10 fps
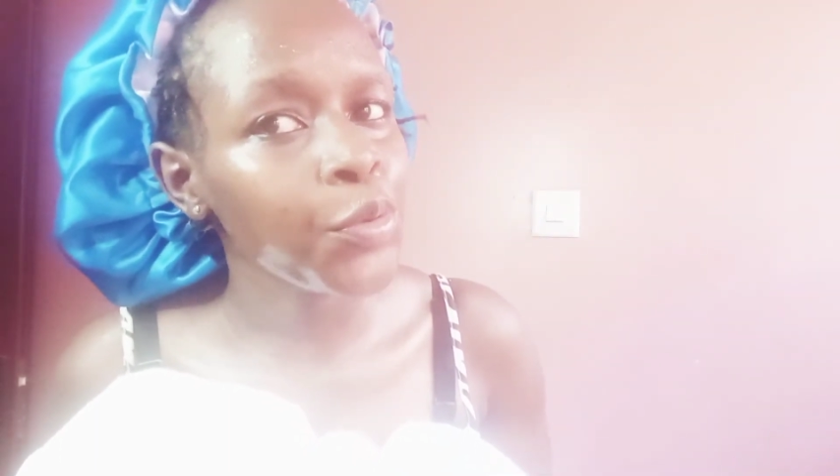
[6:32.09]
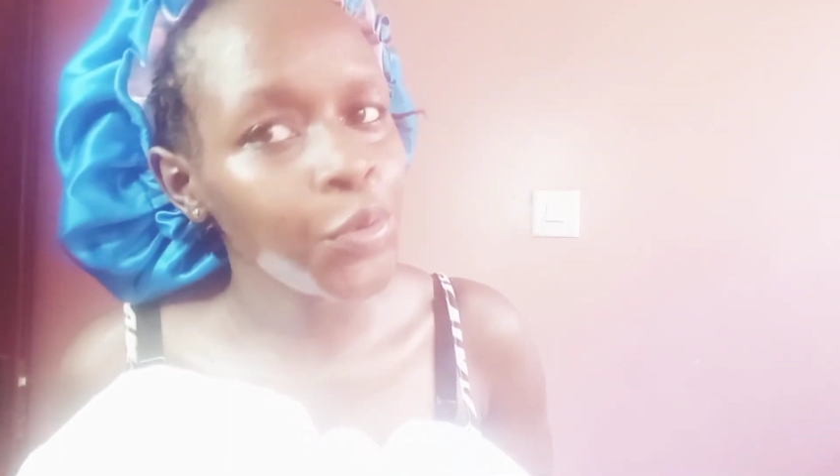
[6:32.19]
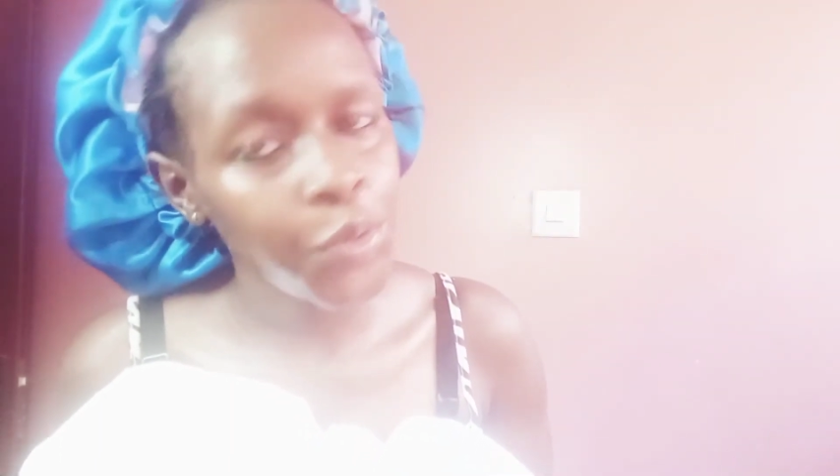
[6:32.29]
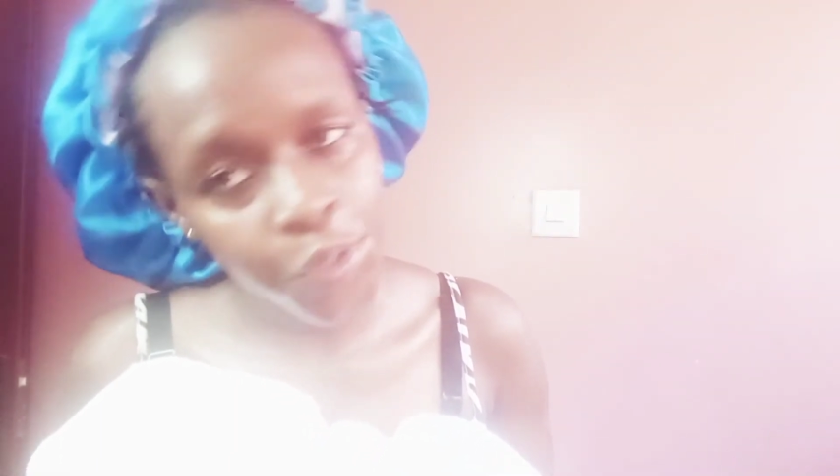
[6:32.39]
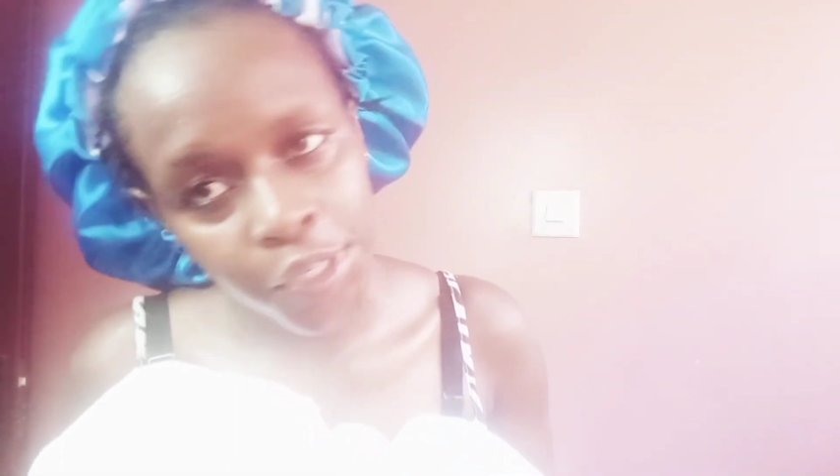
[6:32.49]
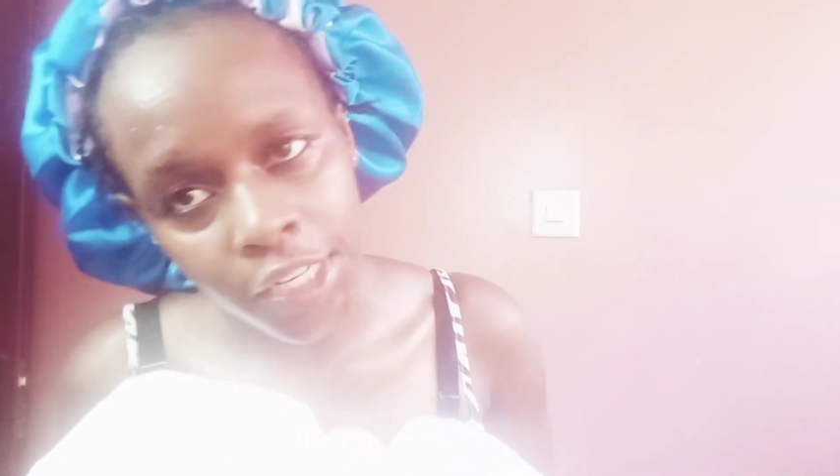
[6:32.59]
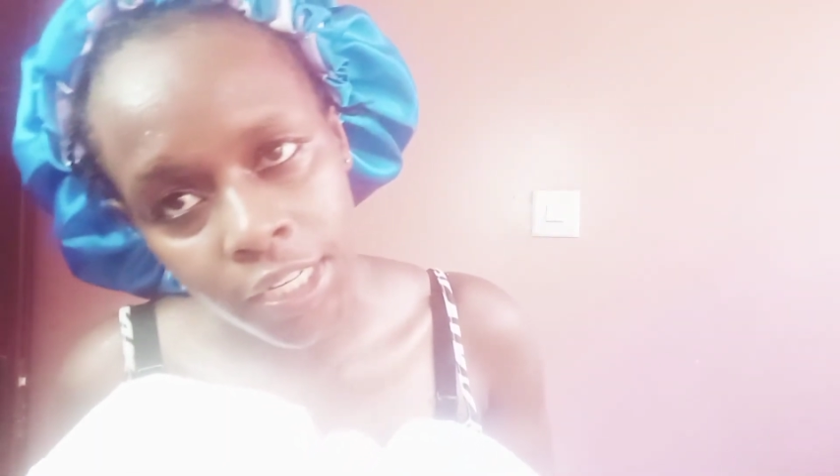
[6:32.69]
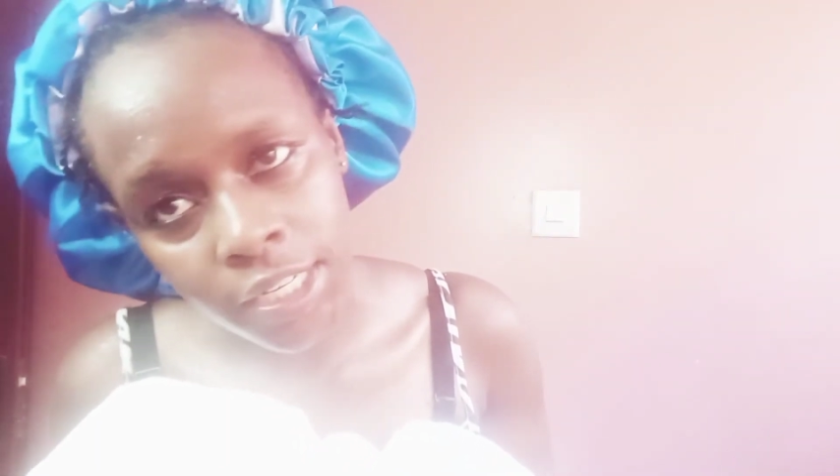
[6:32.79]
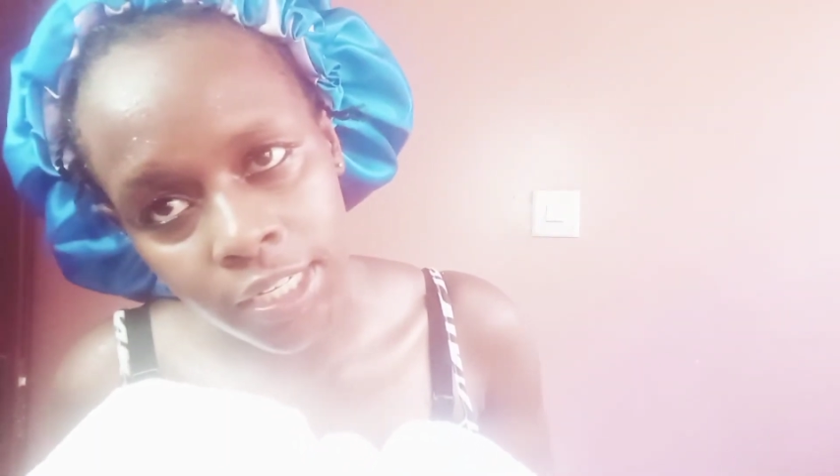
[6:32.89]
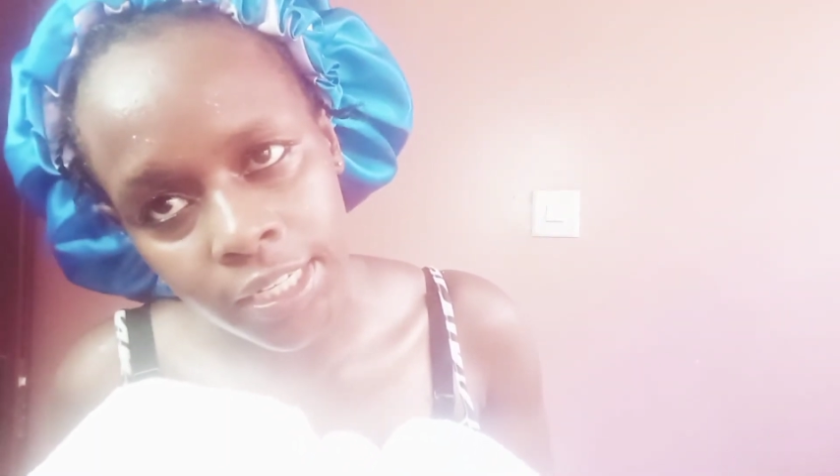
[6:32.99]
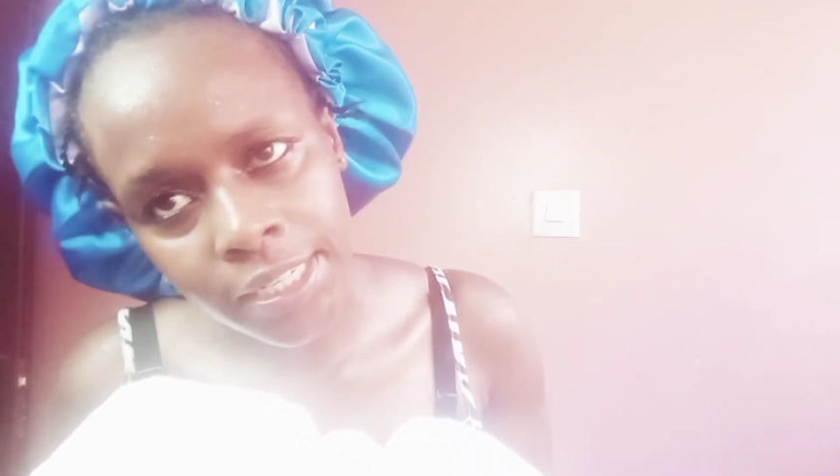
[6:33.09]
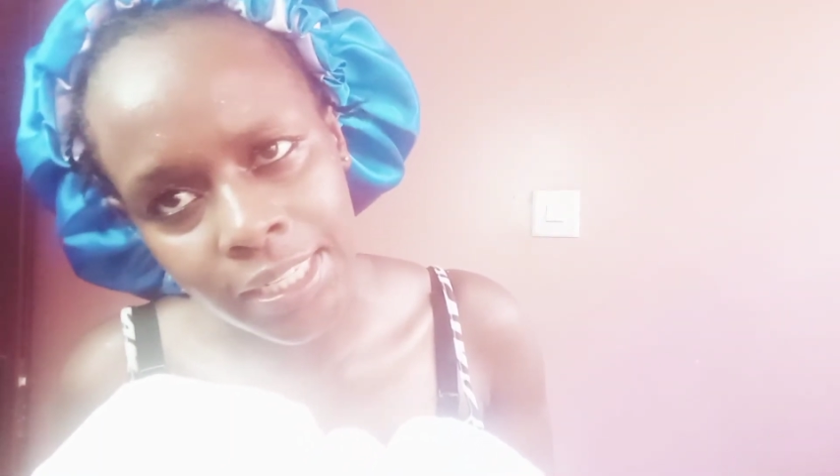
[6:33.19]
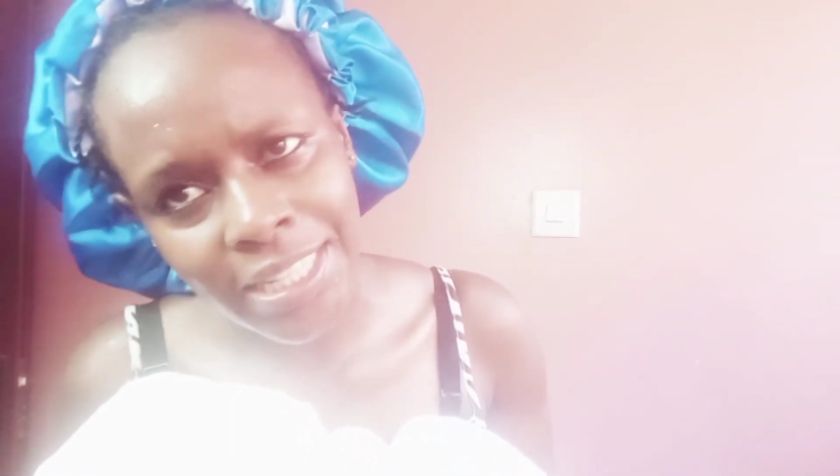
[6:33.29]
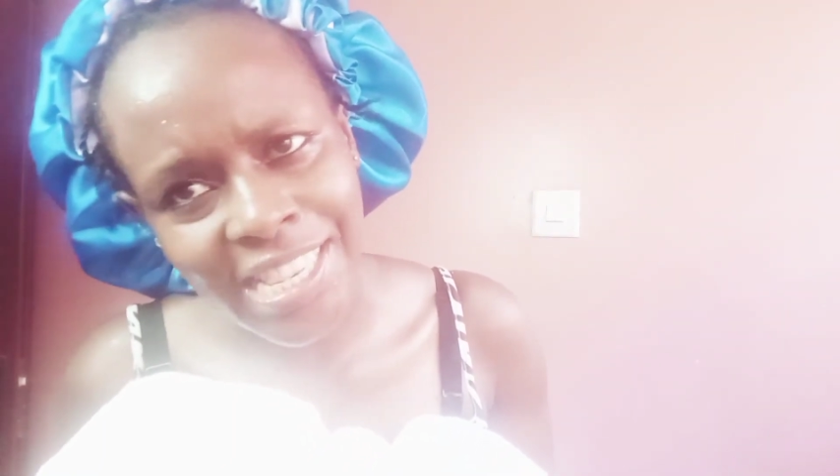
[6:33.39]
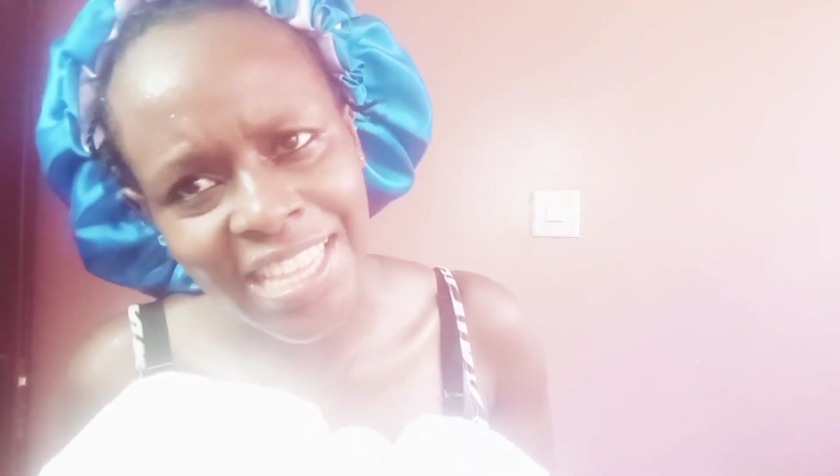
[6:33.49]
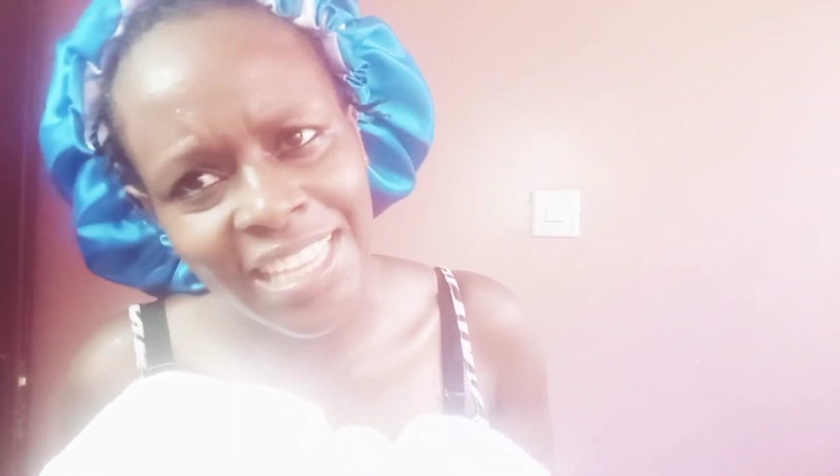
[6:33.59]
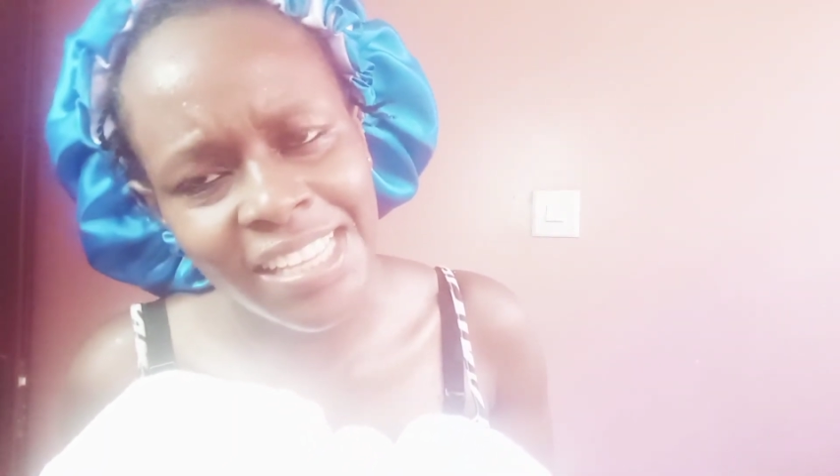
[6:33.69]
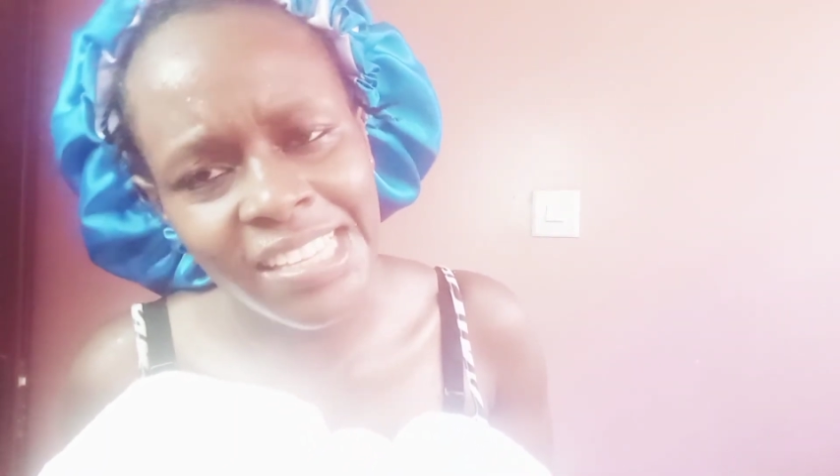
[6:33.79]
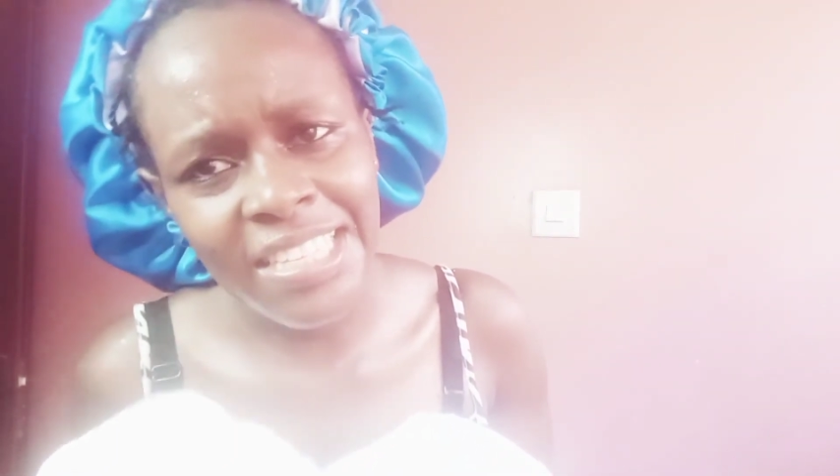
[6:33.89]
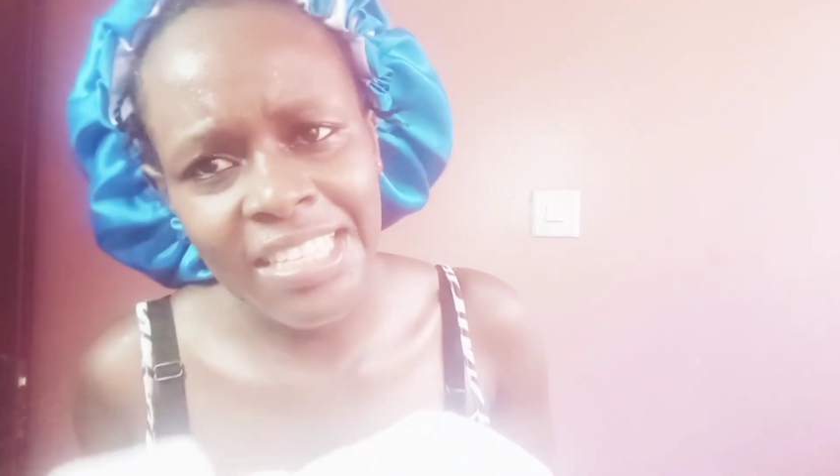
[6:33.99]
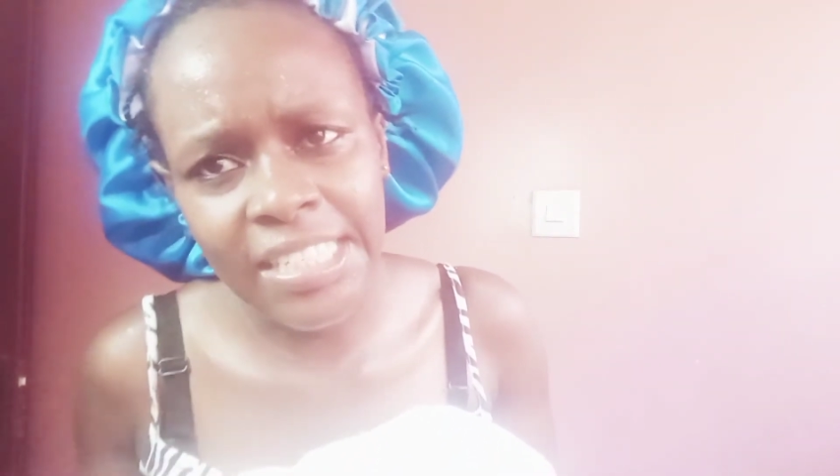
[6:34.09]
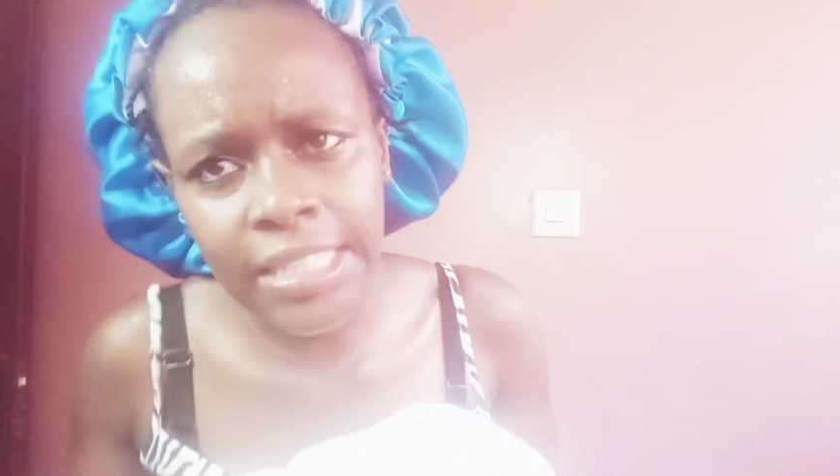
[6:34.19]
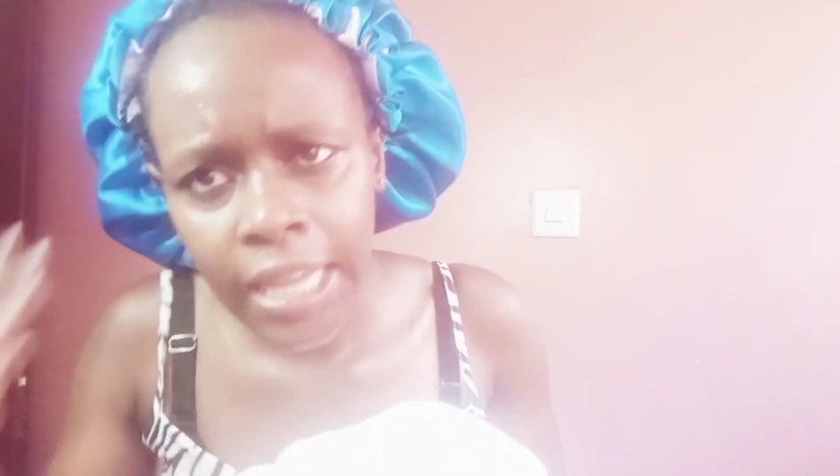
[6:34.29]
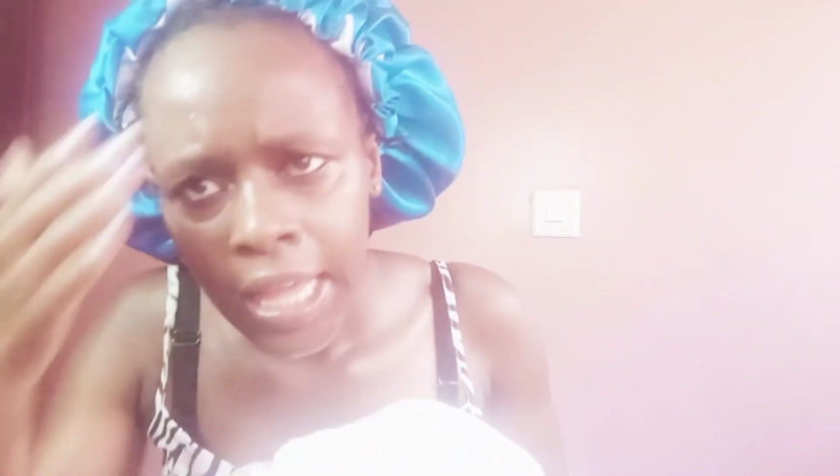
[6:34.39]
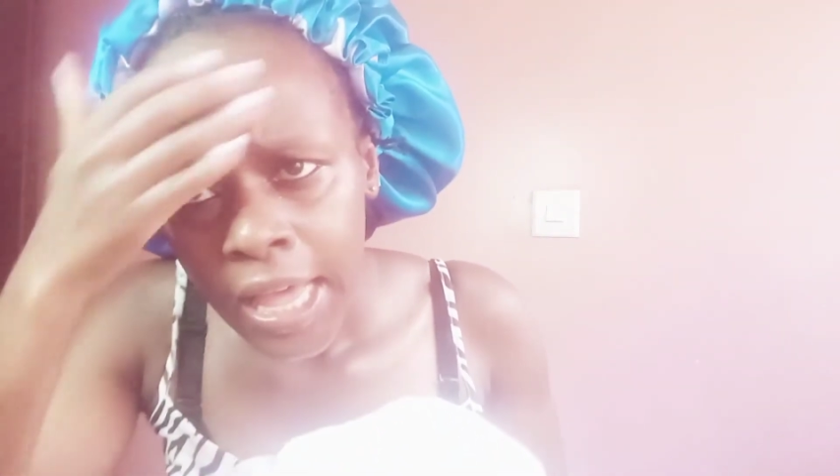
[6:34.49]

good and cleansed